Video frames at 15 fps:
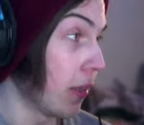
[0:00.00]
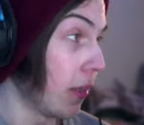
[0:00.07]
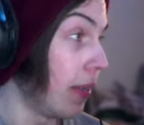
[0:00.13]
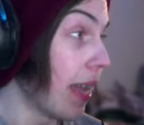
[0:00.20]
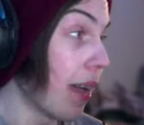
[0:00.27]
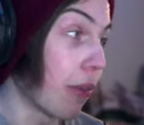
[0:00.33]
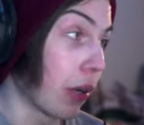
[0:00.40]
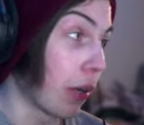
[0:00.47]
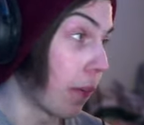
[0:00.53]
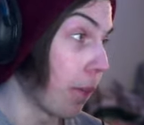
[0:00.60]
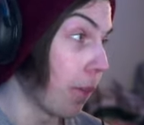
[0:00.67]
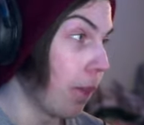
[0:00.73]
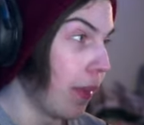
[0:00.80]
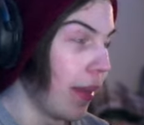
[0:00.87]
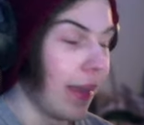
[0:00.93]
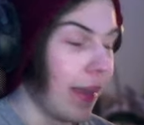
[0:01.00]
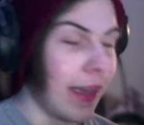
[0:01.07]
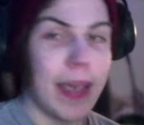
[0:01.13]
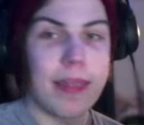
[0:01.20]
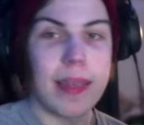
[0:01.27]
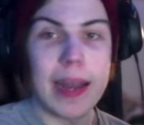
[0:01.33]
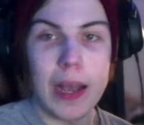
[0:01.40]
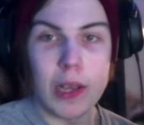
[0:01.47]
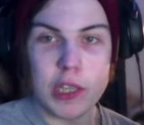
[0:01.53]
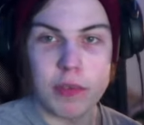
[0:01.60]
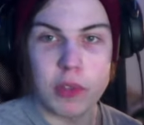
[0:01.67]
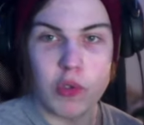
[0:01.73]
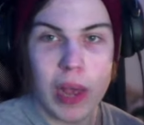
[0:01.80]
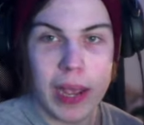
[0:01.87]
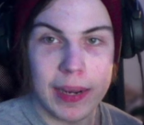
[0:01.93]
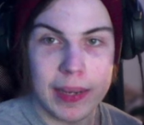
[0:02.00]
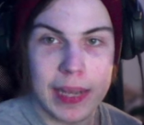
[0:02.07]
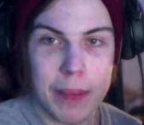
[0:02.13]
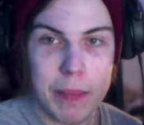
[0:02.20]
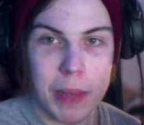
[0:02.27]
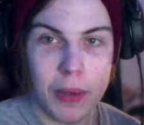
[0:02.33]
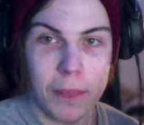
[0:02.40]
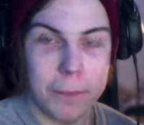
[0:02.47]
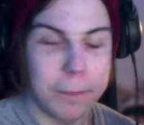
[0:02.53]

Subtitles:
Never. And then House of the Dragon came out.